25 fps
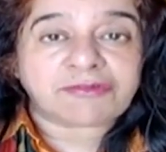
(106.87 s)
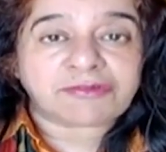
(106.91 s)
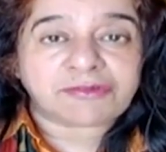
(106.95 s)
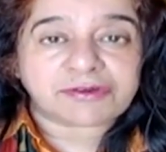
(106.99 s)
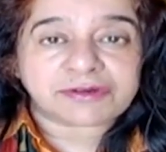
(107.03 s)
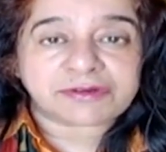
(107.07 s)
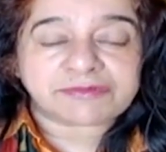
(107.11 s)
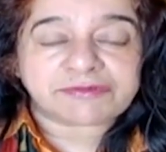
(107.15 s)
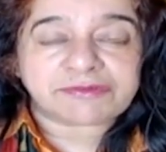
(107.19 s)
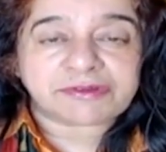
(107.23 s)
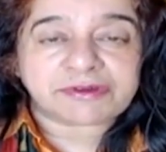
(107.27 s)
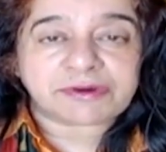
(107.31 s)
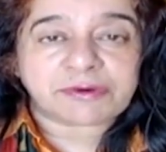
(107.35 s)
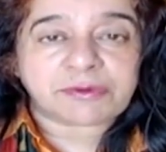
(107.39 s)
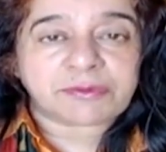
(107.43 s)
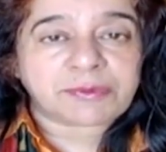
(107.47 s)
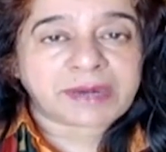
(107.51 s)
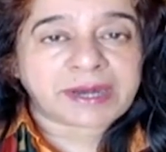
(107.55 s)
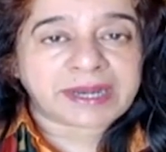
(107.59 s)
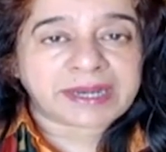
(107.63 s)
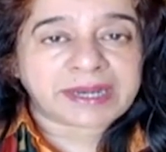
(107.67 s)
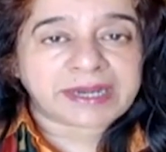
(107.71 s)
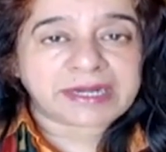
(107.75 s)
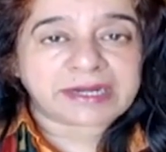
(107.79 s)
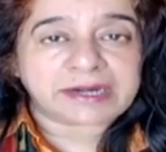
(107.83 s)
for a
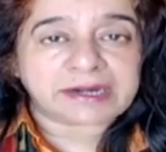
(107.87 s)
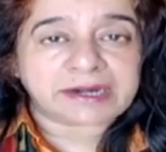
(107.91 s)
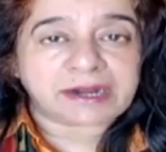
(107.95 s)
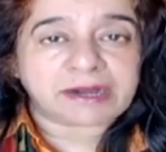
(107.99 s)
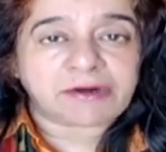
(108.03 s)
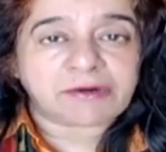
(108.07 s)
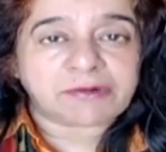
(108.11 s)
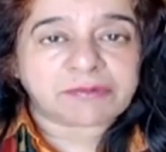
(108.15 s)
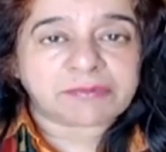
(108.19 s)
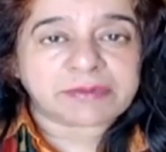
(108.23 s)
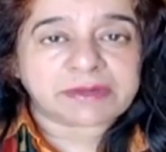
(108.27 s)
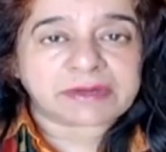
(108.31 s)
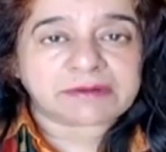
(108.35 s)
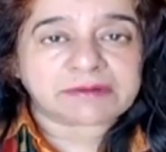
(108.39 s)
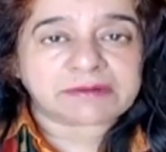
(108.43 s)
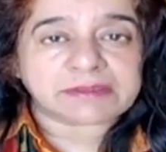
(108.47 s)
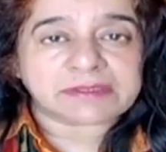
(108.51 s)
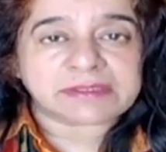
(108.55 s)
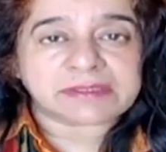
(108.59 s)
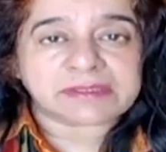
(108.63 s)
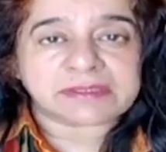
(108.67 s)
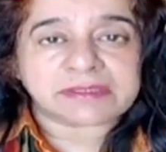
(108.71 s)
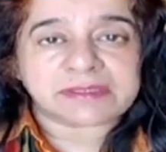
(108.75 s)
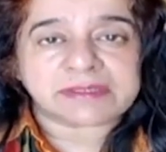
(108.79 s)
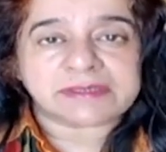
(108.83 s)
while now
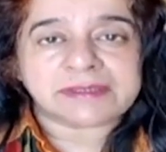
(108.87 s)
because,